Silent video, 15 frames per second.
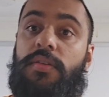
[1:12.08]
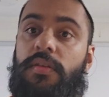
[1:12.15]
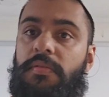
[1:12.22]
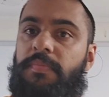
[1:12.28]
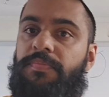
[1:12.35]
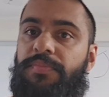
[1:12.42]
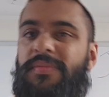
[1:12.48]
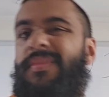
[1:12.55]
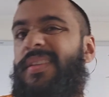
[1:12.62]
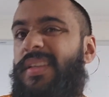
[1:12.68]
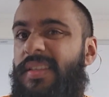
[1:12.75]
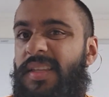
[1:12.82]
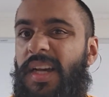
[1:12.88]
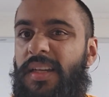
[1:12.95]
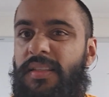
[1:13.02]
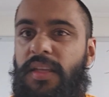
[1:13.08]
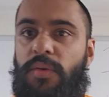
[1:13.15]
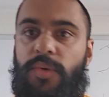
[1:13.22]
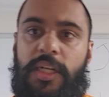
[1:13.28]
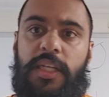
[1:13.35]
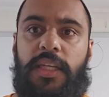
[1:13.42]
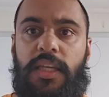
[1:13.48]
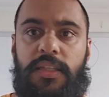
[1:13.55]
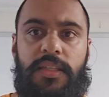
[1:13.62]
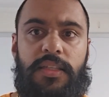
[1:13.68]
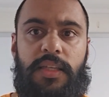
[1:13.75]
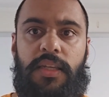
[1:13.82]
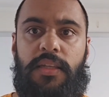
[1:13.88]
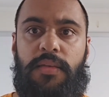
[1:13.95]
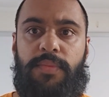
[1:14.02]
So sucks that we didn't get to
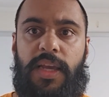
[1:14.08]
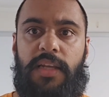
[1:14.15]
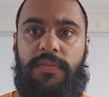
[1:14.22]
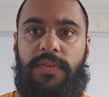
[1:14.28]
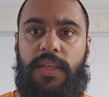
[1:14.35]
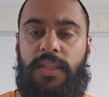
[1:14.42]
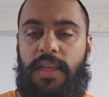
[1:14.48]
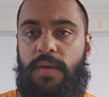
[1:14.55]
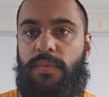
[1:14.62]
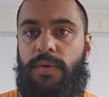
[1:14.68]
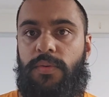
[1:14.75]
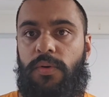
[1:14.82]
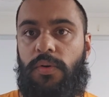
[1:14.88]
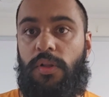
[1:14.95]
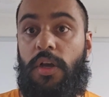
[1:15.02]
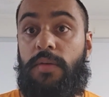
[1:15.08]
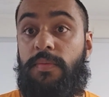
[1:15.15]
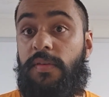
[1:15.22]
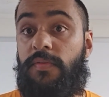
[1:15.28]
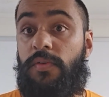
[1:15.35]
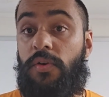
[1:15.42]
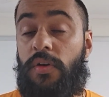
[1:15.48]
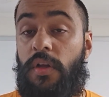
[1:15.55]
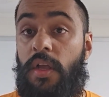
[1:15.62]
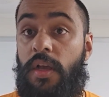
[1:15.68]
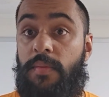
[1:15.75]
see the main event that we were all hoping for,